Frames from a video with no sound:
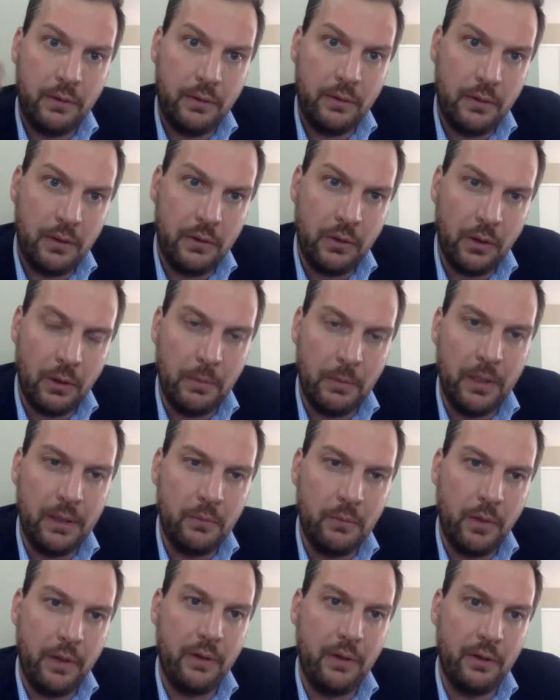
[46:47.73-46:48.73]

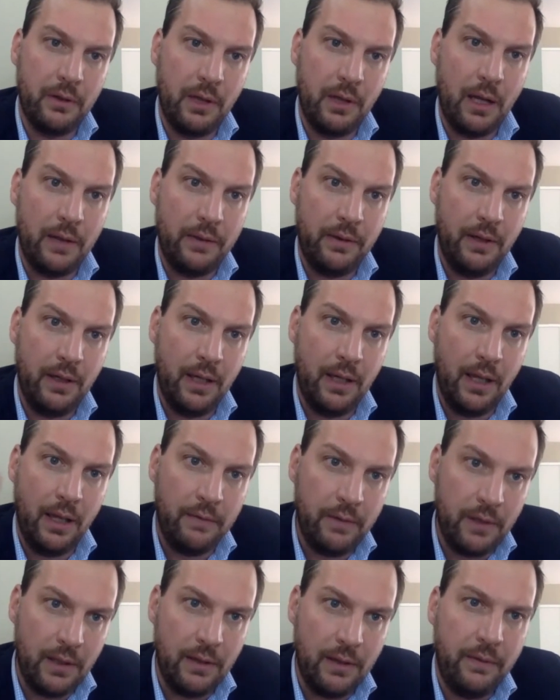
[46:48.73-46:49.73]
determine whether or not the
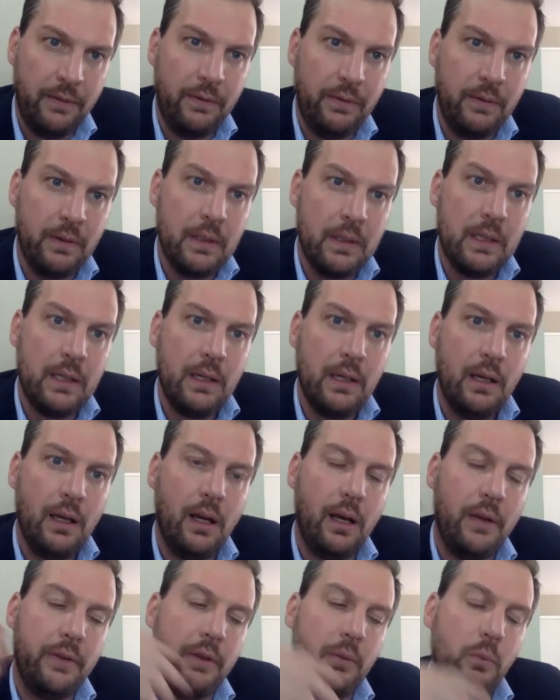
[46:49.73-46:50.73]
evidence
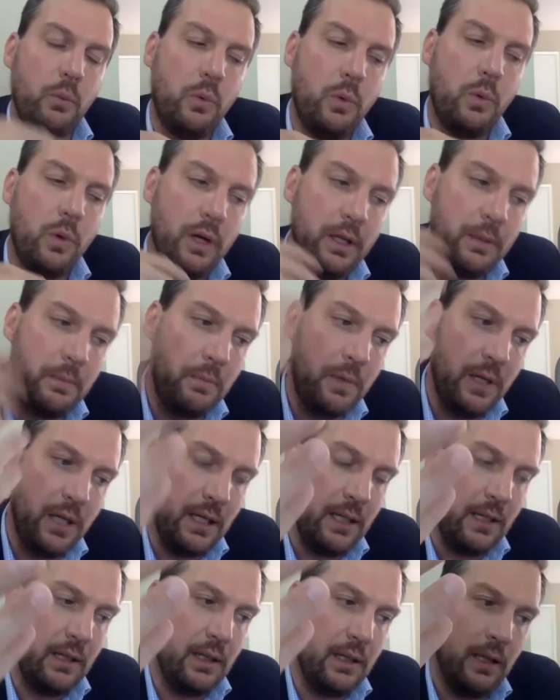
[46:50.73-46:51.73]
that would
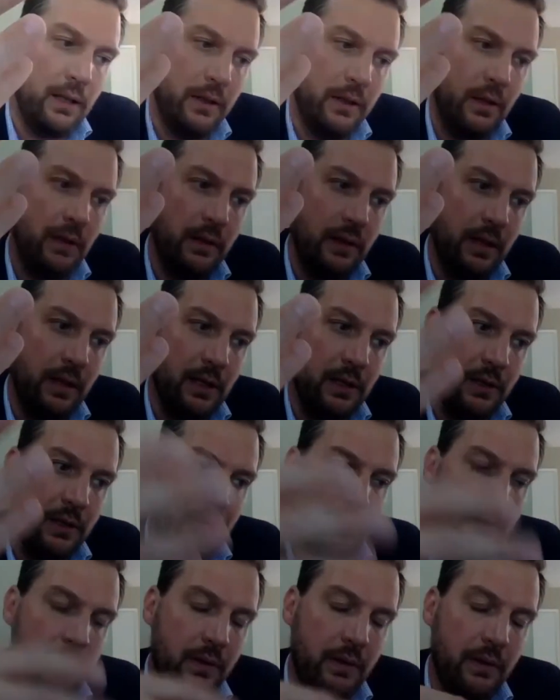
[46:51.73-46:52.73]
be that
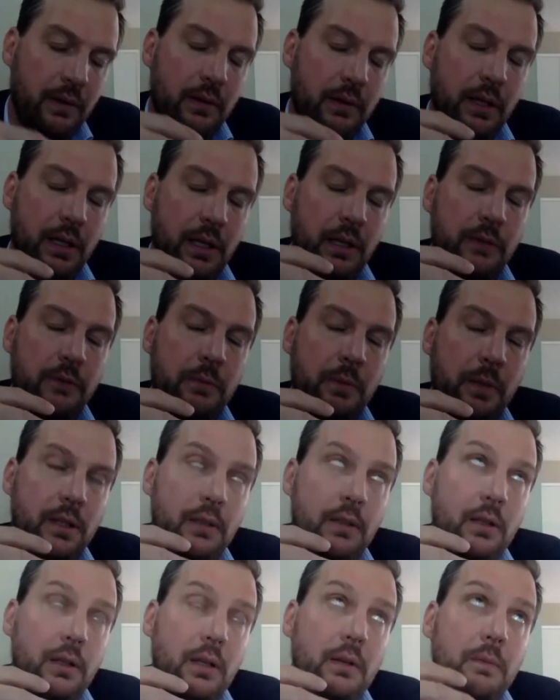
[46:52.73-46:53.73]
has
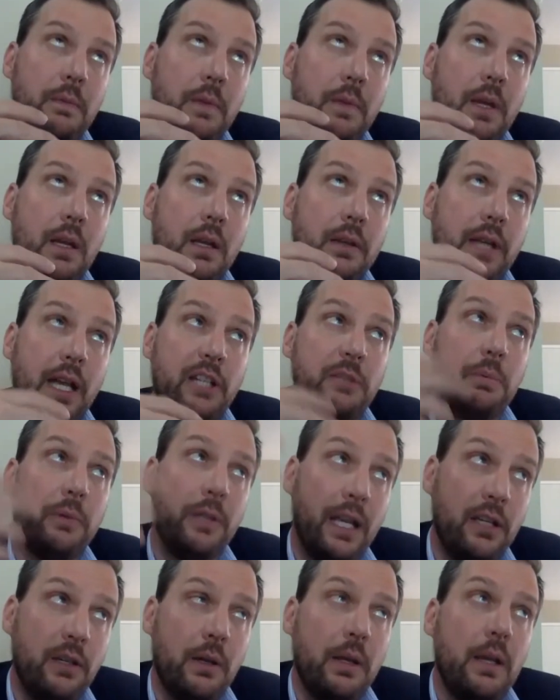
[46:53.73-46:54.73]
been the
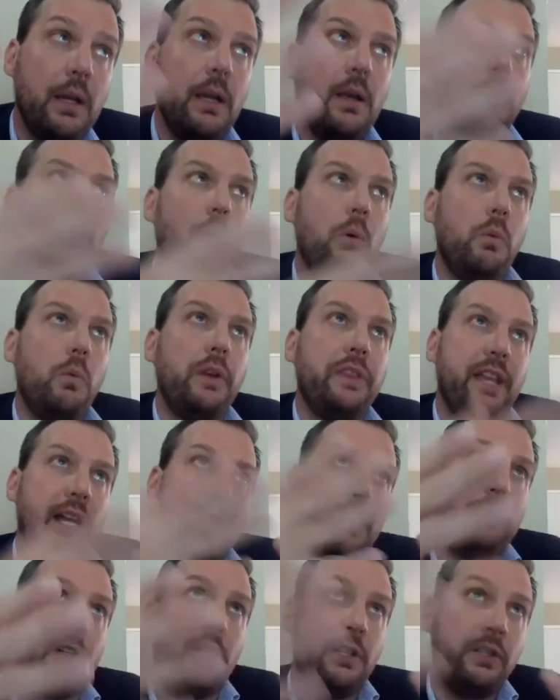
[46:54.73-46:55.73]
explanation, what
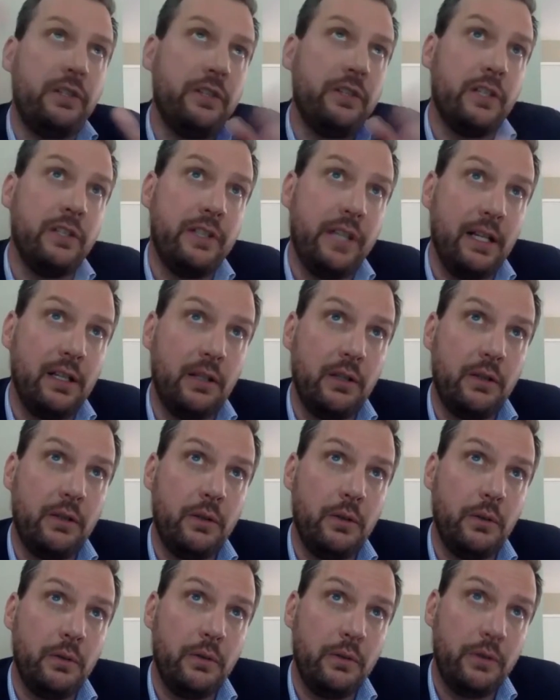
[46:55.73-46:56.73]
that evidence is intended
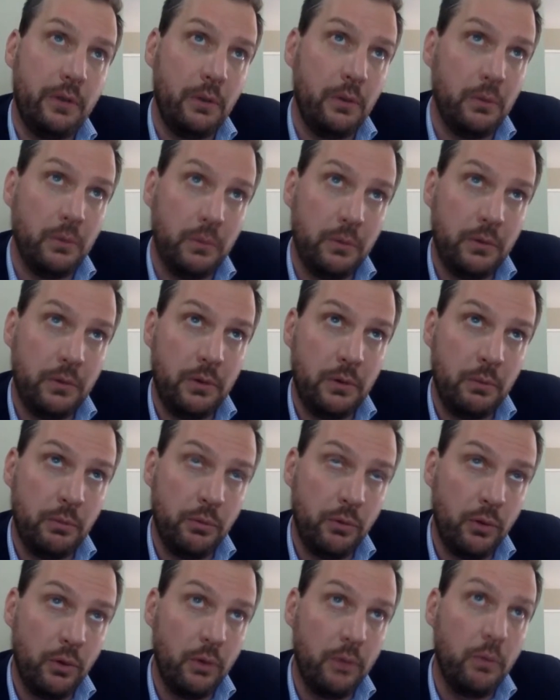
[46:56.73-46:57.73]
to
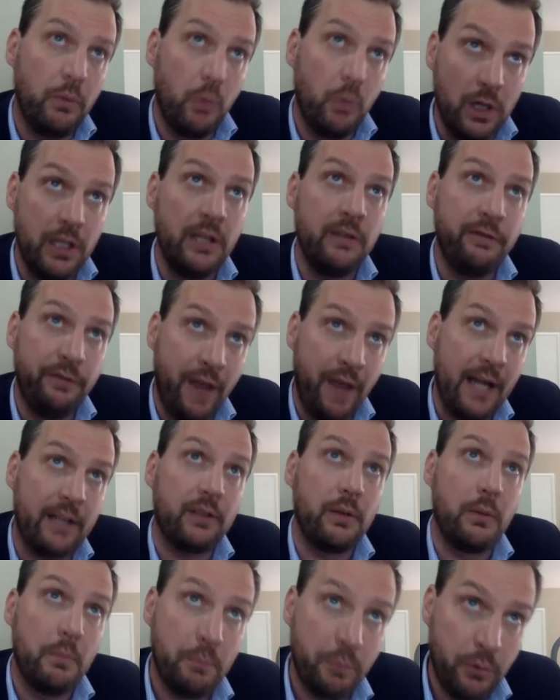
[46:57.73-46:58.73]
prove, would in
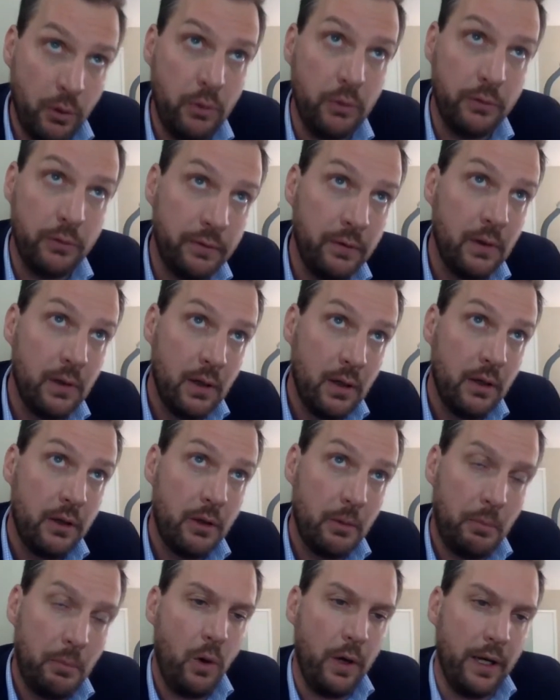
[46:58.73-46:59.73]
fact prove
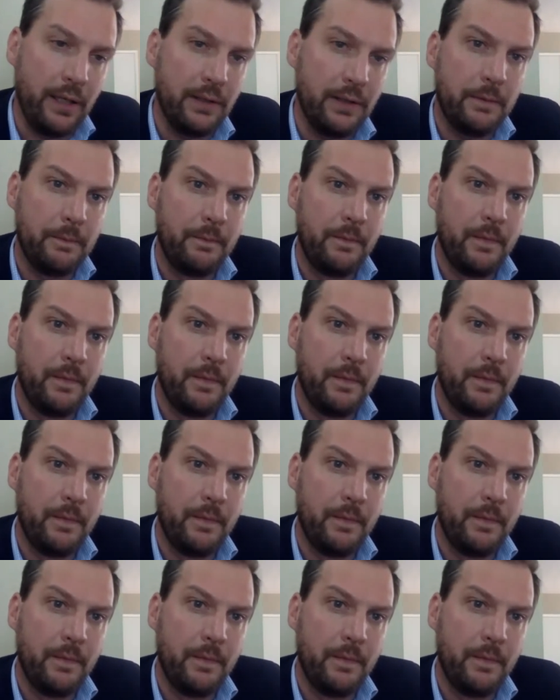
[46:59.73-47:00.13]
the point,